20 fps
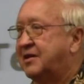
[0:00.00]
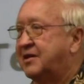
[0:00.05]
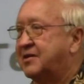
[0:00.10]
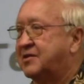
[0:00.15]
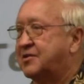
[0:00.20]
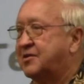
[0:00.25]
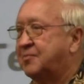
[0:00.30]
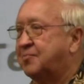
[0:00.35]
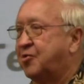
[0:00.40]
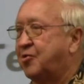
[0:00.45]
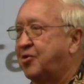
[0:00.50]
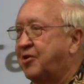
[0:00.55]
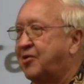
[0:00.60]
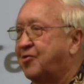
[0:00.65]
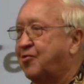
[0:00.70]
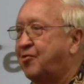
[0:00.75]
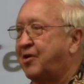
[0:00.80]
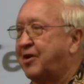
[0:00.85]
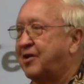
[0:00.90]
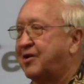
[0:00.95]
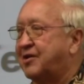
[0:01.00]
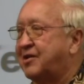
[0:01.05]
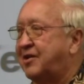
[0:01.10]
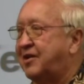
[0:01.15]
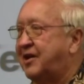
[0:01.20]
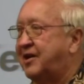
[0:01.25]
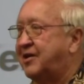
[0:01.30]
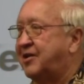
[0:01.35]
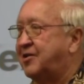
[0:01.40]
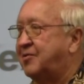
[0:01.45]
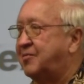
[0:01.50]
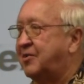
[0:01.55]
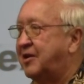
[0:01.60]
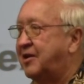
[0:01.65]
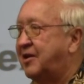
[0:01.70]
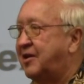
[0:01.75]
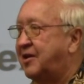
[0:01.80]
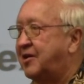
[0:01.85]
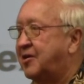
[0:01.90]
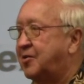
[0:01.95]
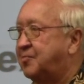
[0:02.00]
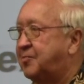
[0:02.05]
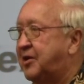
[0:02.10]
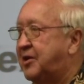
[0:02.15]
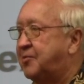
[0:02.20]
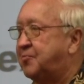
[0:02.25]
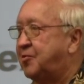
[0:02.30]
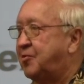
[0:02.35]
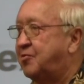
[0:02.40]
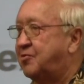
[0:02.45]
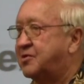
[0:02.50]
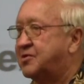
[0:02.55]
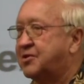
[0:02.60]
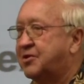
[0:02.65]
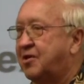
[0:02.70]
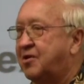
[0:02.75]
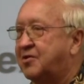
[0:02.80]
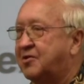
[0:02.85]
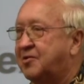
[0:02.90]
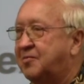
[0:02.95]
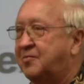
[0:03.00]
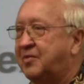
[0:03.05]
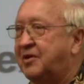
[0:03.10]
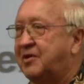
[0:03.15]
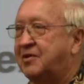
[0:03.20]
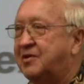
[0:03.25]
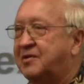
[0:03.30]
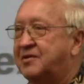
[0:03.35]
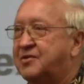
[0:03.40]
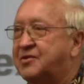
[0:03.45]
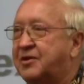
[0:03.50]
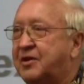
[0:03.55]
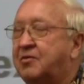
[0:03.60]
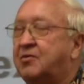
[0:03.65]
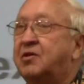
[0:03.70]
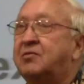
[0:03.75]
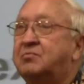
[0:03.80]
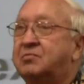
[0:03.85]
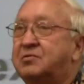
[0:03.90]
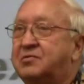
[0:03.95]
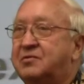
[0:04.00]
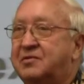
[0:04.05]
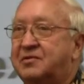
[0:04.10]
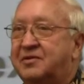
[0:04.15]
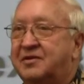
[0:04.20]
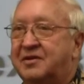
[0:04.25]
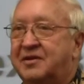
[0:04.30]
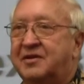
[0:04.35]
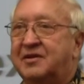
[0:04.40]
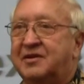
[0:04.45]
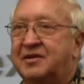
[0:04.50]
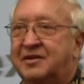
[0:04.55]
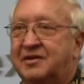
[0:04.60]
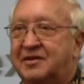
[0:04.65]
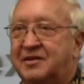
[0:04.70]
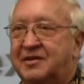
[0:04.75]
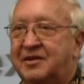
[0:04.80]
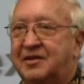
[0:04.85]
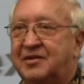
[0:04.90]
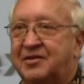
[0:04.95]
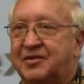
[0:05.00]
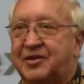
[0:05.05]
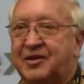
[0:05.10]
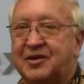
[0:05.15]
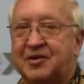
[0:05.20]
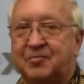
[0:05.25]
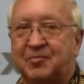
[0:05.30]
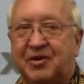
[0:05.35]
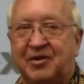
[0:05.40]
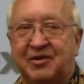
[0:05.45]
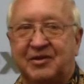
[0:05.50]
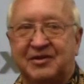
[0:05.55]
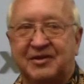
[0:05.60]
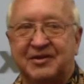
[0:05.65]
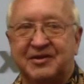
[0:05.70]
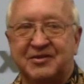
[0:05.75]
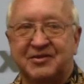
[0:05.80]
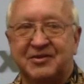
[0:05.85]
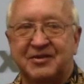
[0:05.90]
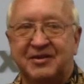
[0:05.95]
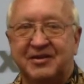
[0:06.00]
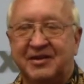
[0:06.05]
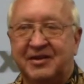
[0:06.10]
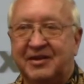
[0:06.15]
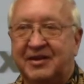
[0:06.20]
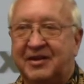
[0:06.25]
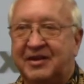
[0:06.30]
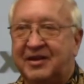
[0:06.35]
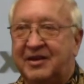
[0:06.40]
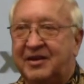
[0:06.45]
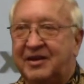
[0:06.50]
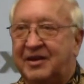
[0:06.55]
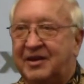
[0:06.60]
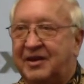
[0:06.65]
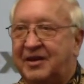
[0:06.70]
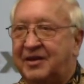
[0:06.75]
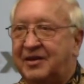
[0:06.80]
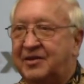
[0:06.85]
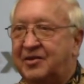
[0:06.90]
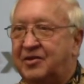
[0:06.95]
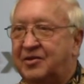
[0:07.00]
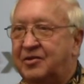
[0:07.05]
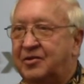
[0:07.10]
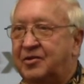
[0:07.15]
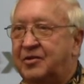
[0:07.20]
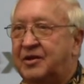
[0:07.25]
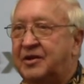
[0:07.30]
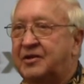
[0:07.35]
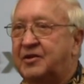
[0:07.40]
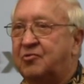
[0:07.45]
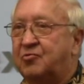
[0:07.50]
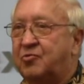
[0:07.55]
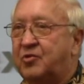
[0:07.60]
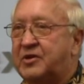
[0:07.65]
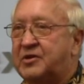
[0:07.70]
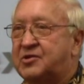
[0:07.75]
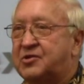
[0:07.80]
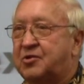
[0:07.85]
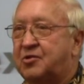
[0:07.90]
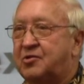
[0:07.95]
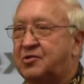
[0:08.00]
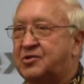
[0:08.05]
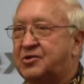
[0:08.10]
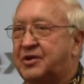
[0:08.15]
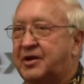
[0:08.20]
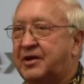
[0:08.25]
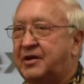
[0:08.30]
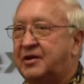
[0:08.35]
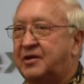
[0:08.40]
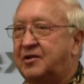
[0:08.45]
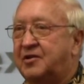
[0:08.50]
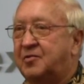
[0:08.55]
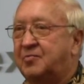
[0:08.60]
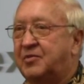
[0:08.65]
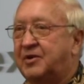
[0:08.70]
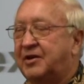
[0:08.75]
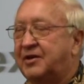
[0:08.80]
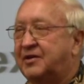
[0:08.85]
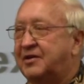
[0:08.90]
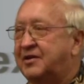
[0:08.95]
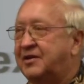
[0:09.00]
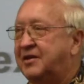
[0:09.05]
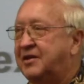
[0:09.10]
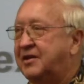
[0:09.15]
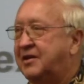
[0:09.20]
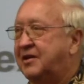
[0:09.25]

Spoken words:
That's a pretty critical item, and a lot of people start to build and say, oh, didn't think about this. And you need to research that a little bit.